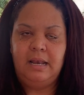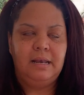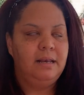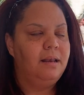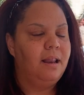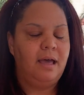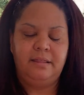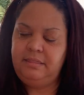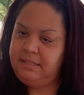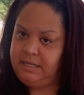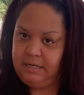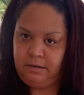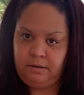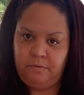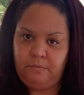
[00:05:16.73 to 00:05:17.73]

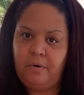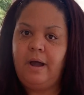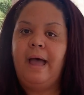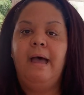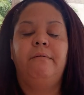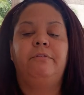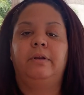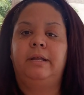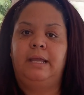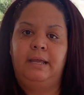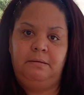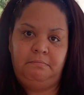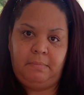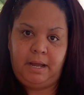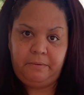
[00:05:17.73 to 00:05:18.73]
Nothing will ever
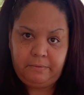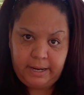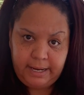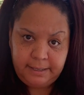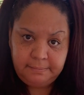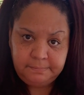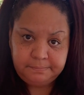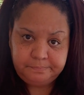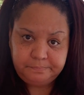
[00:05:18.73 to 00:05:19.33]
get in my way.